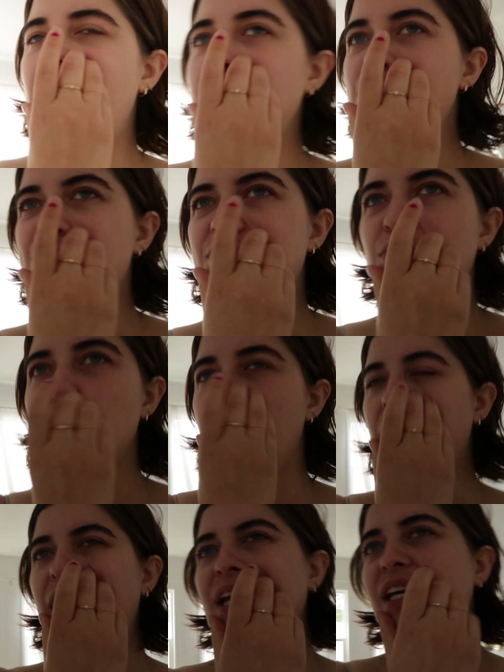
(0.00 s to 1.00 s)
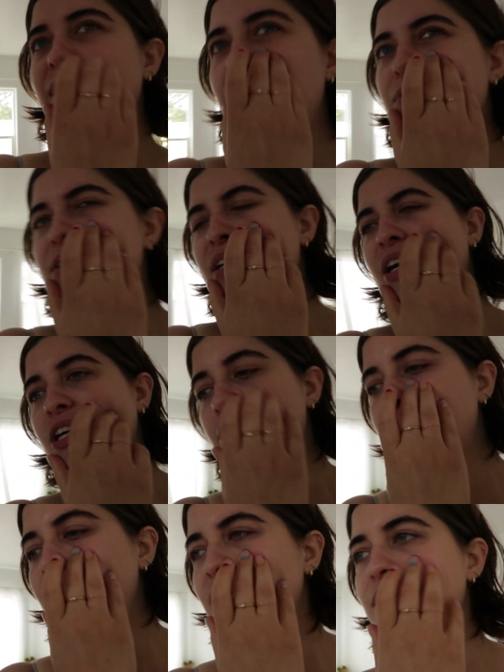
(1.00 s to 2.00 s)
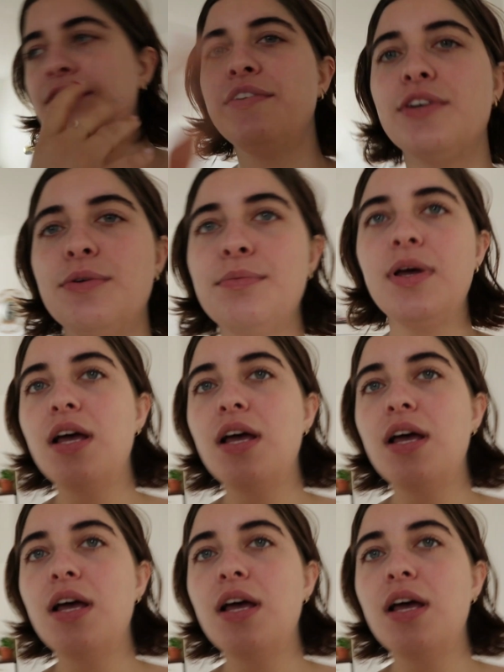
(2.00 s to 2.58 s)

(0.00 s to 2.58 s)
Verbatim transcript: and I moved the wall hanging that was there into my living room.